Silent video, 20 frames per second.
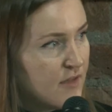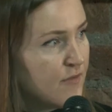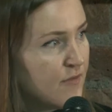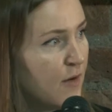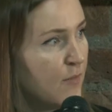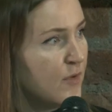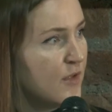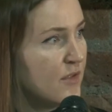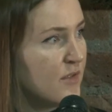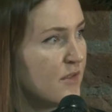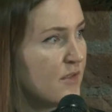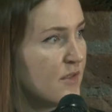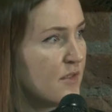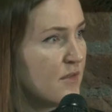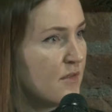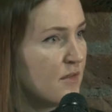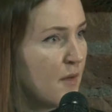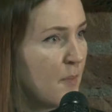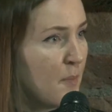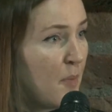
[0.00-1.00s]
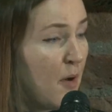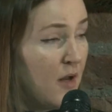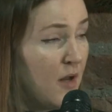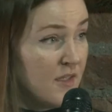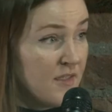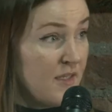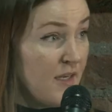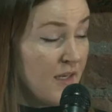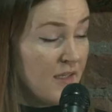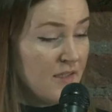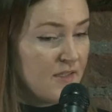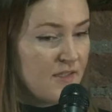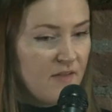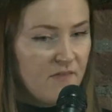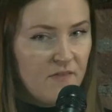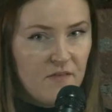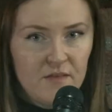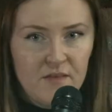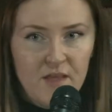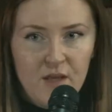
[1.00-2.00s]
anti-feminist politics,
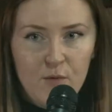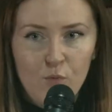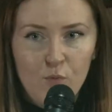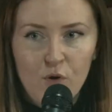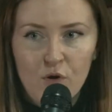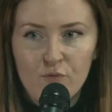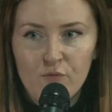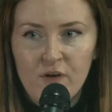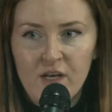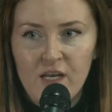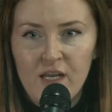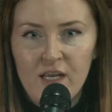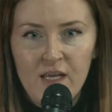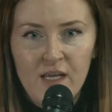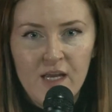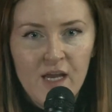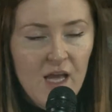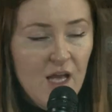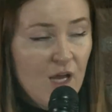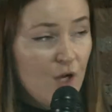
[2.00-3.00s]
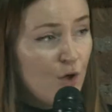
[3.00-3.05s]
in that they weren't really